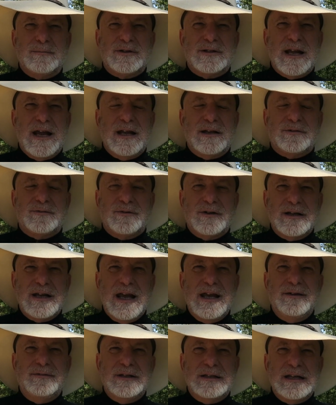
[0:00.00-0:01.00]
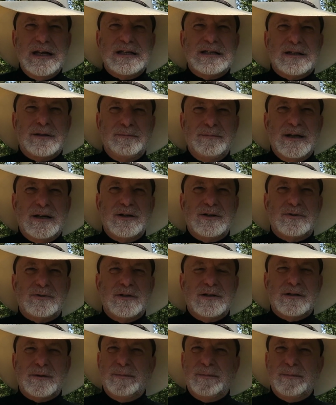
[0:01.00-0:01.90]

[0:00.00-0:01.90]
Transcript: stands for David Dixon Ministries.